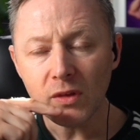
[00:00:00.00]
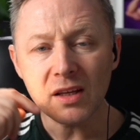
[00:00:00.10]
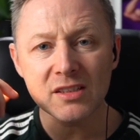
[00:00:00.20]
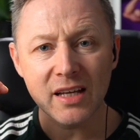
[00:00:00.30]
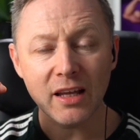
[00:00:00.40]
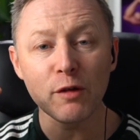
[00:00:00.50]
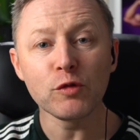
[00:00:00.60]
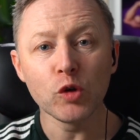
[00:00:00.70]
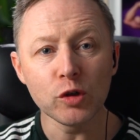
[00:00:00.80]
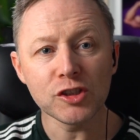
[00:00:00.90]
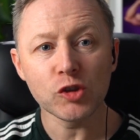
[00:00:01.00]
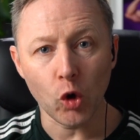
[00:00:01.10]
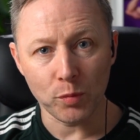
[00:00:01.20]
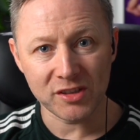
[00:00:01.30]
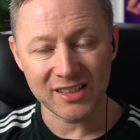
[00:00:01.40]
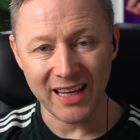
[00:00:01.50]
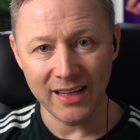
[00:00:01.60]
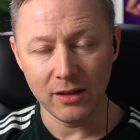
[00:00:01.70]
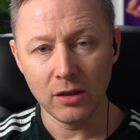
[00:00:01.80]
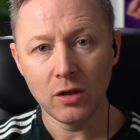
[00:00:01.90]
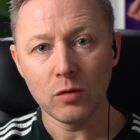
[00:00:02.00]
Said, if you stop singing,